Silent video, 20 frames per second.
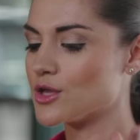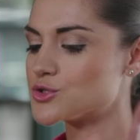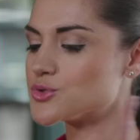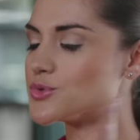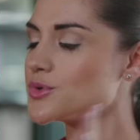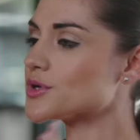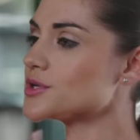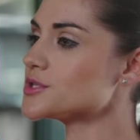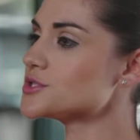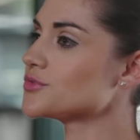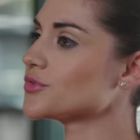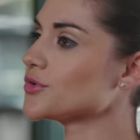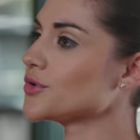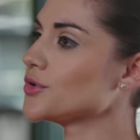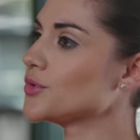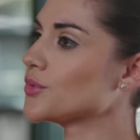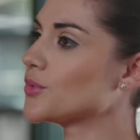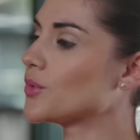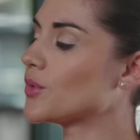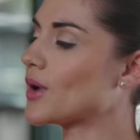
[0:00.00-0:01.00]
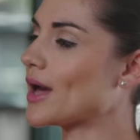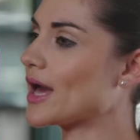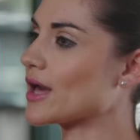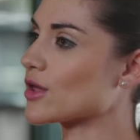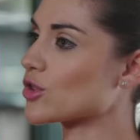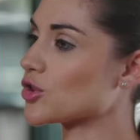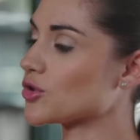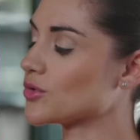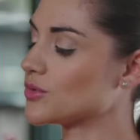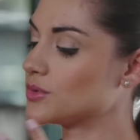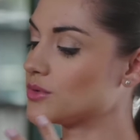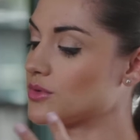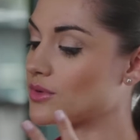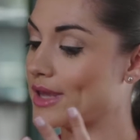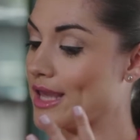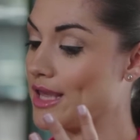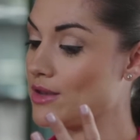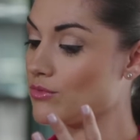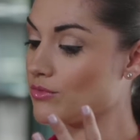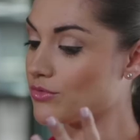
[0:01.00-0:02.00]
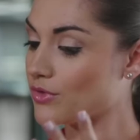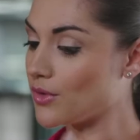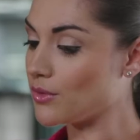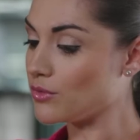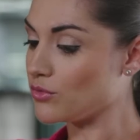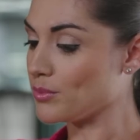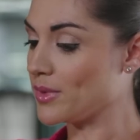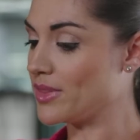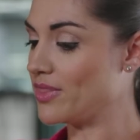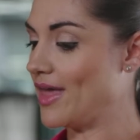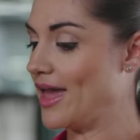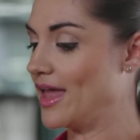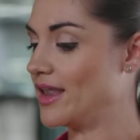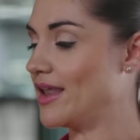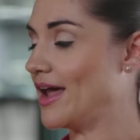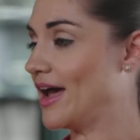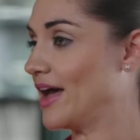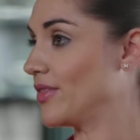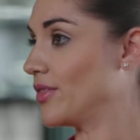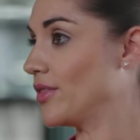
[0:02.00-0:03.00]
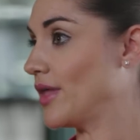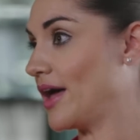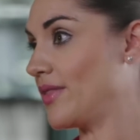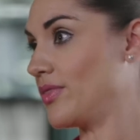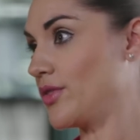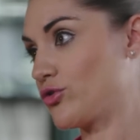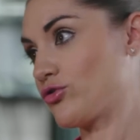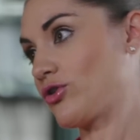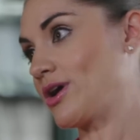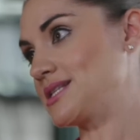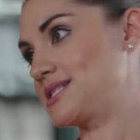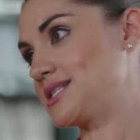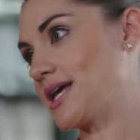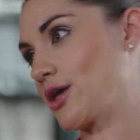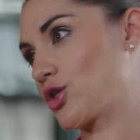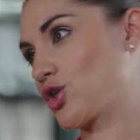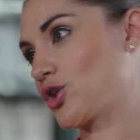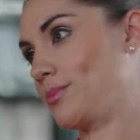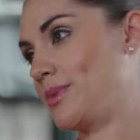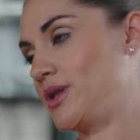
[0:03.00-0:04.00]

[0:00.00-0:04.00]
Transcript: talk us through your actual involvement then, and the transaction.